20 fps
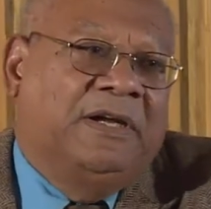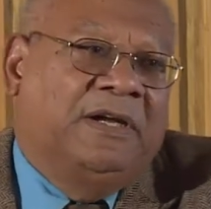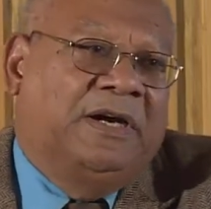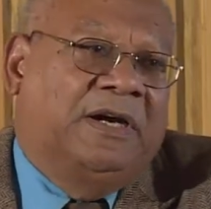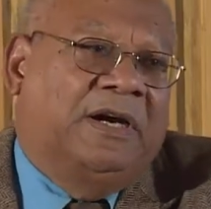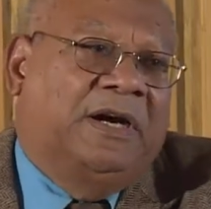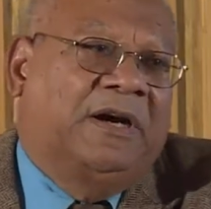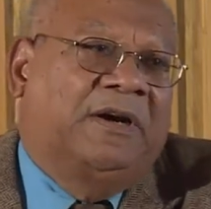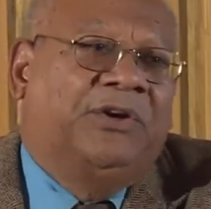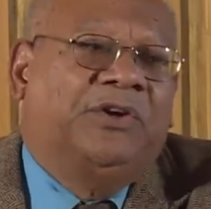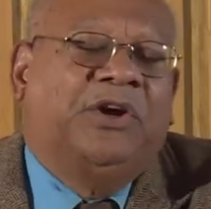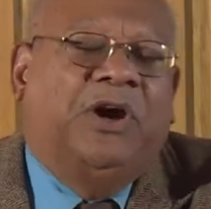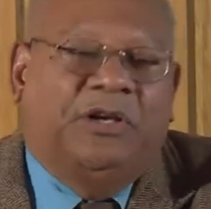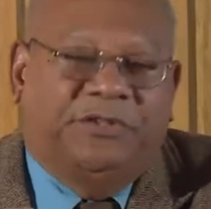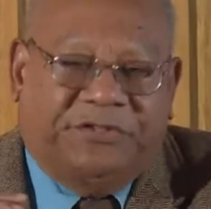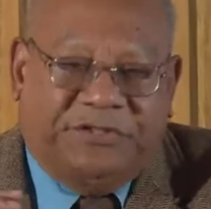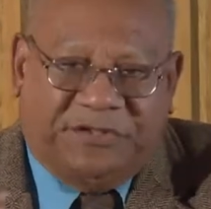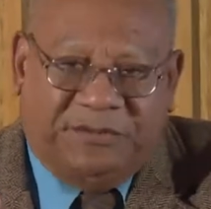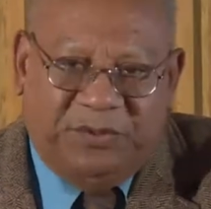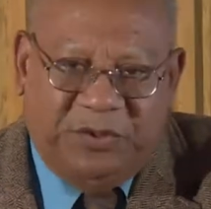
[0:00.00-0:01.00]
are
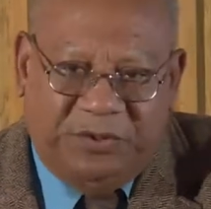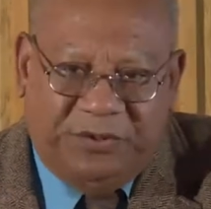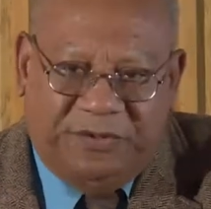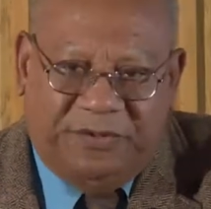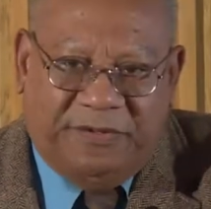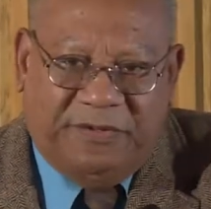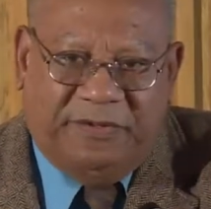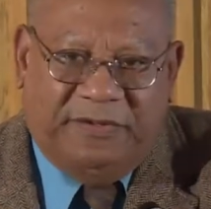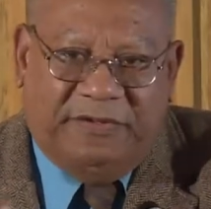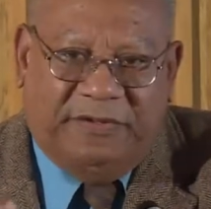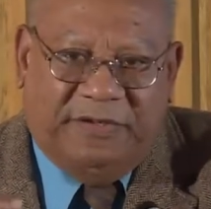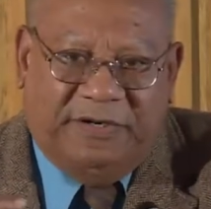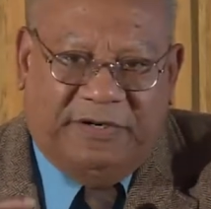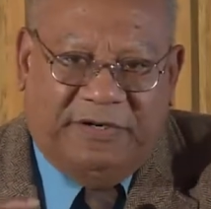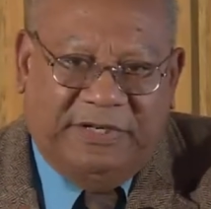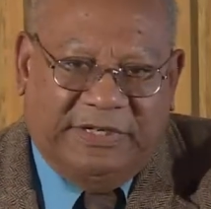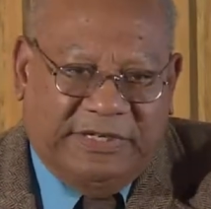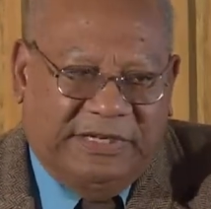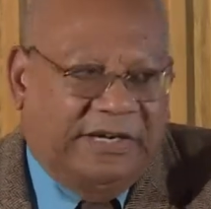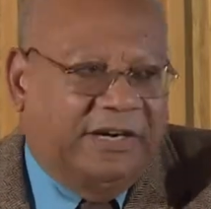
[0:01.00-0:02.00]
not smooth. They're a
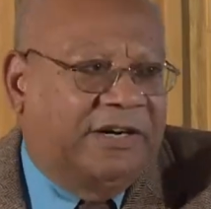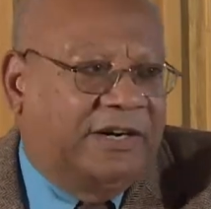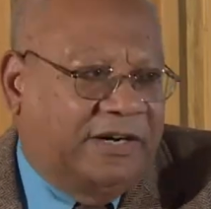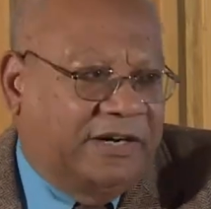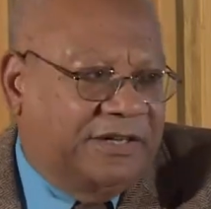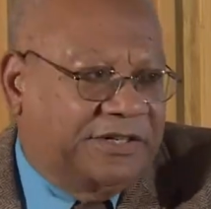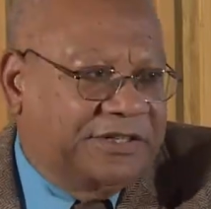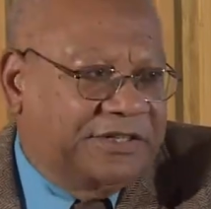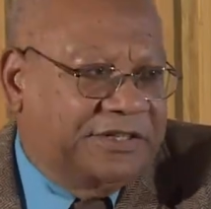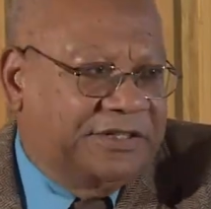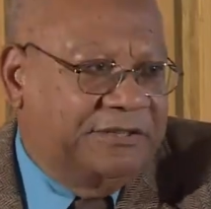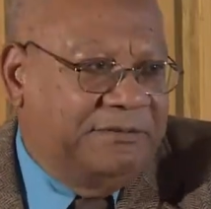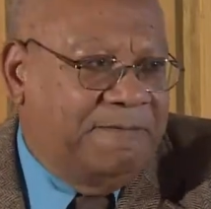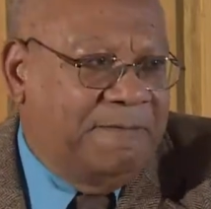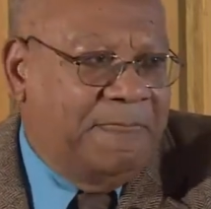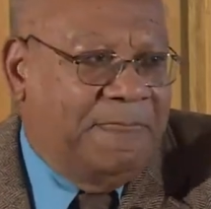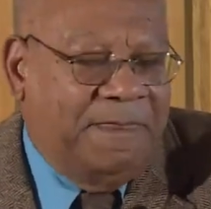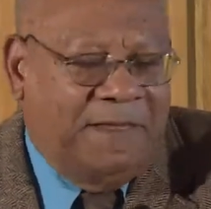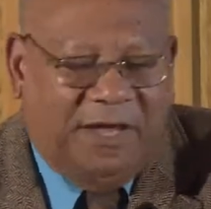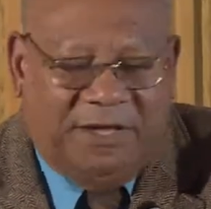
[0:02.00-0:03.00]
little harsh.
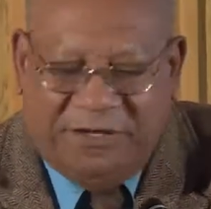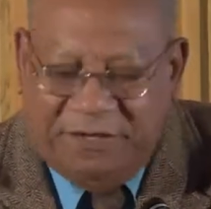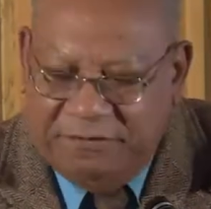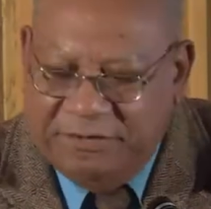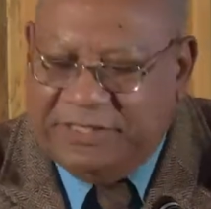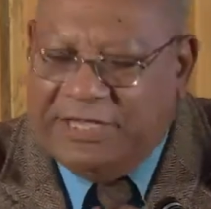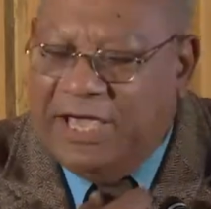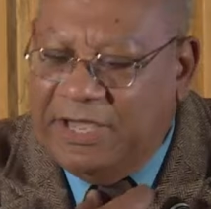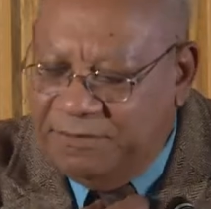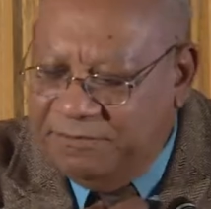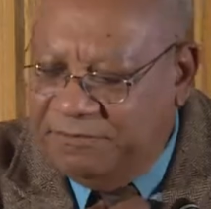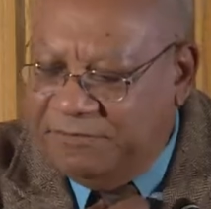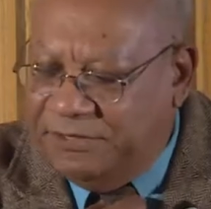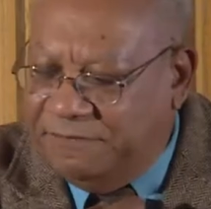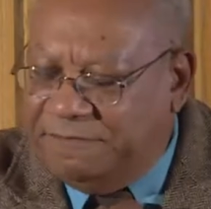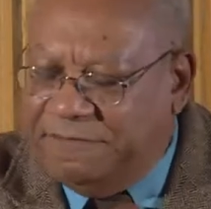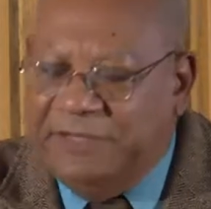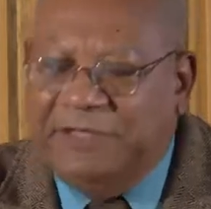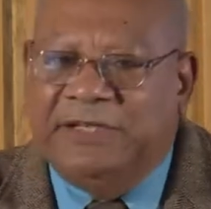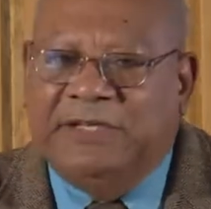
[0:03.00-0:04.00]
And you again will
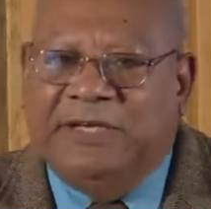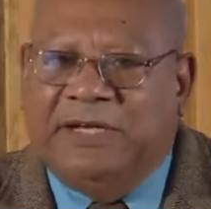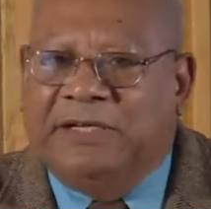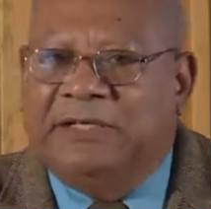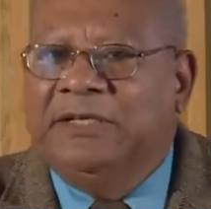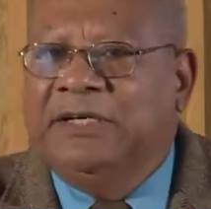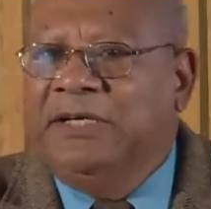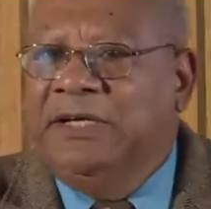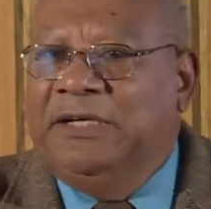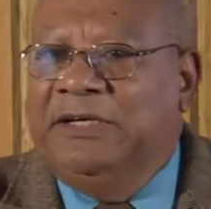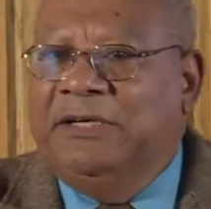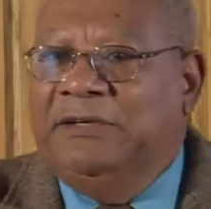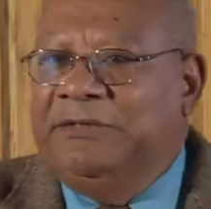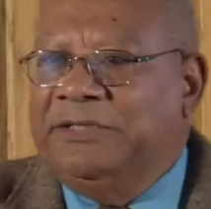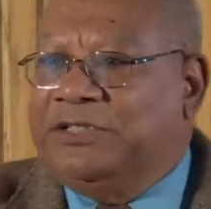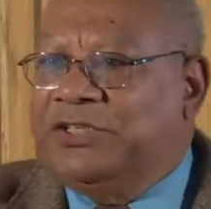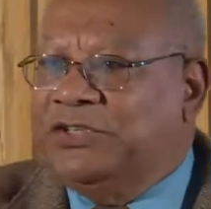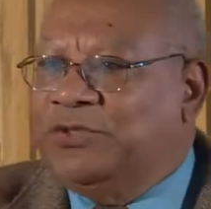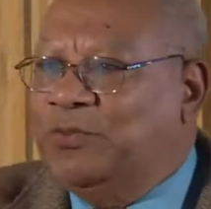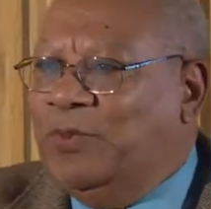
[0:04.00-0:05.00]
feel that,
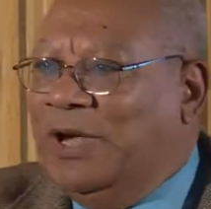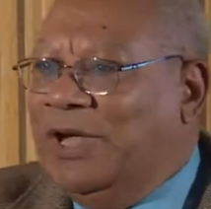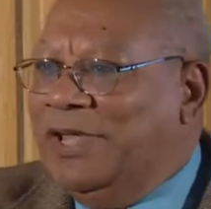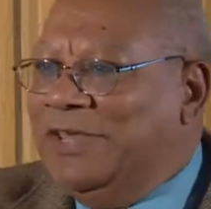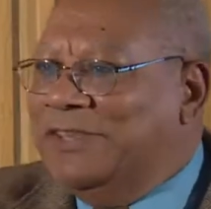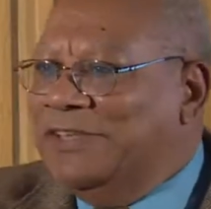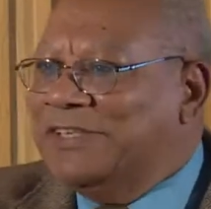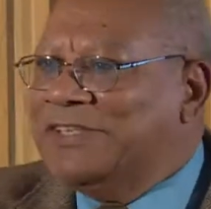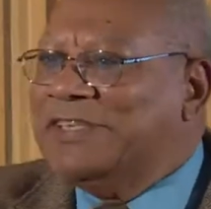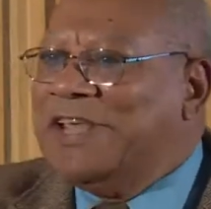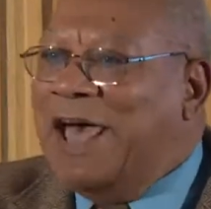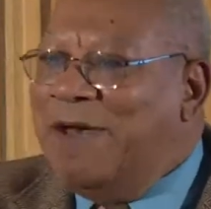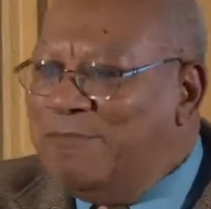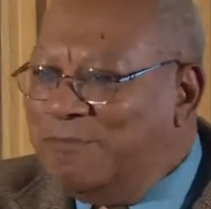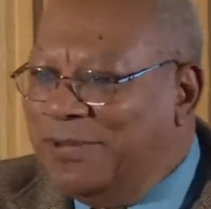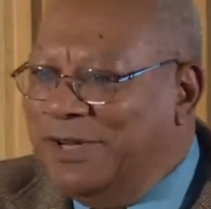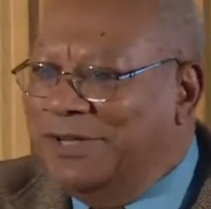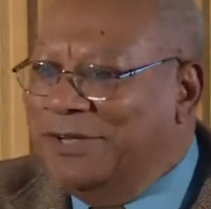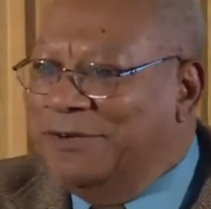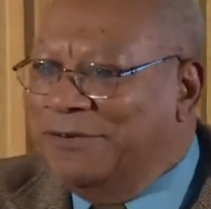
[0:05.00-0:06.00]
which is why the
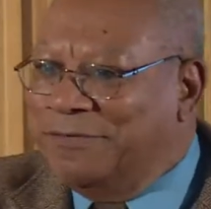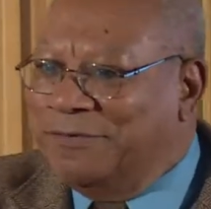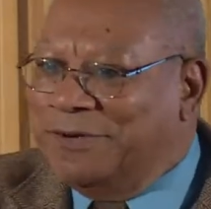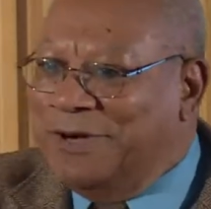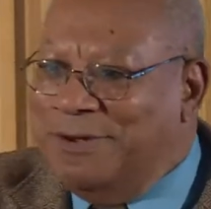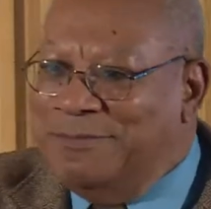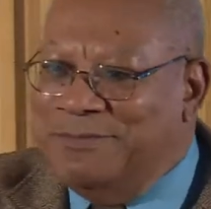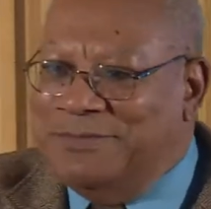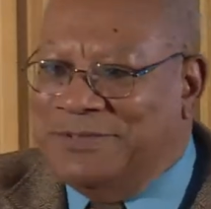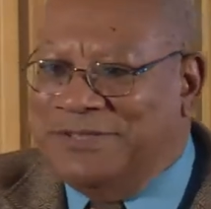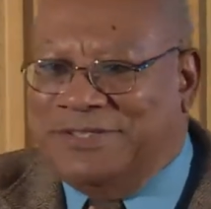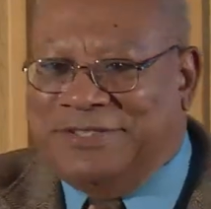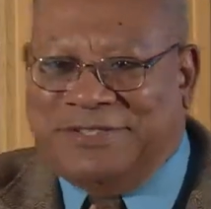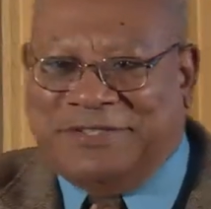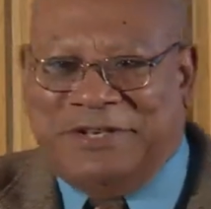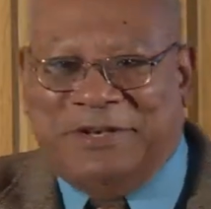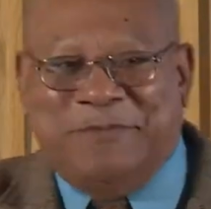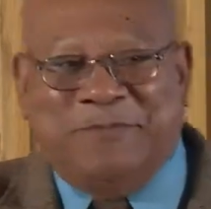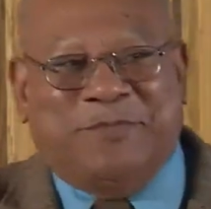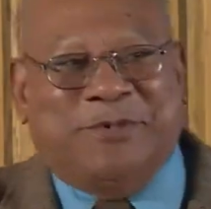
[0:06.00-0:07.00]
sampling of rums
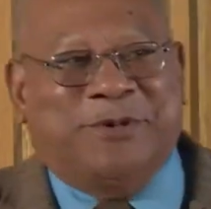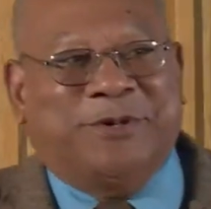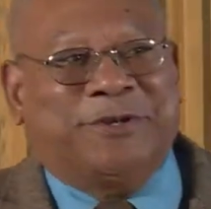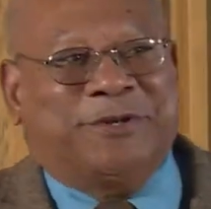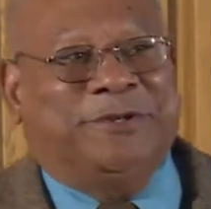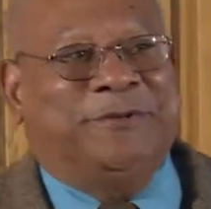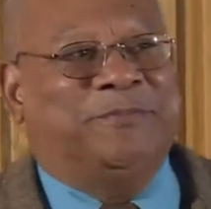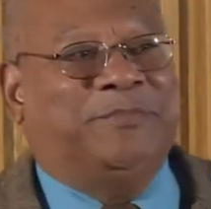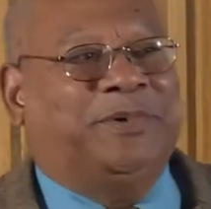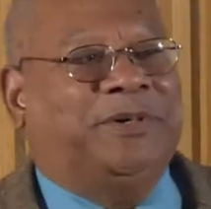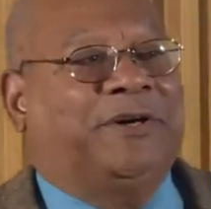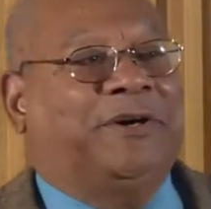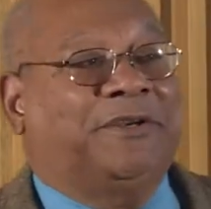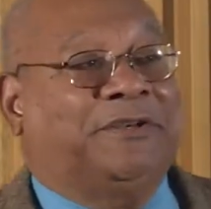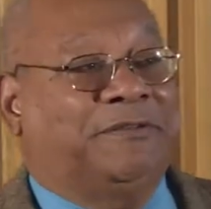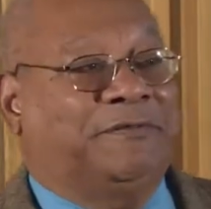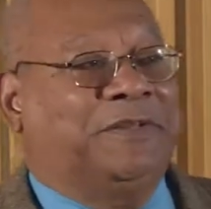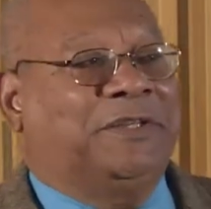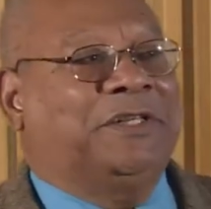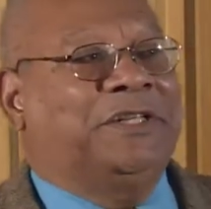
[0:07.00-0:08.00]
is an important
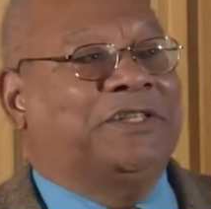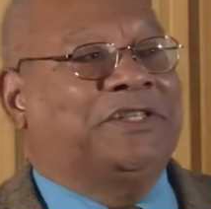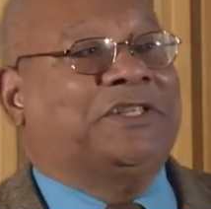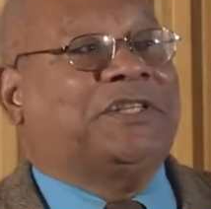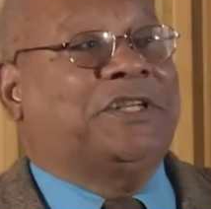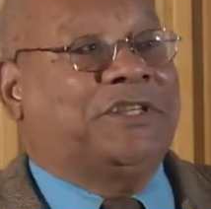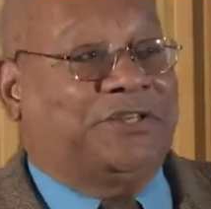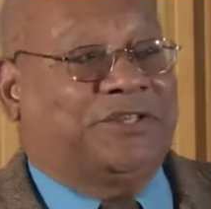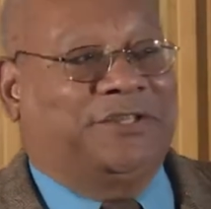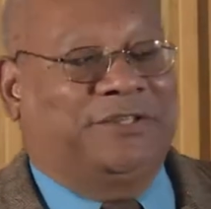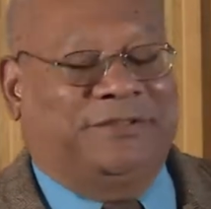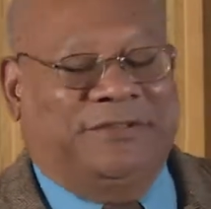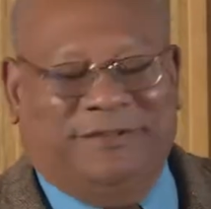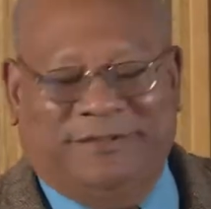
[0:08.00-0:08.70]
part of the discussion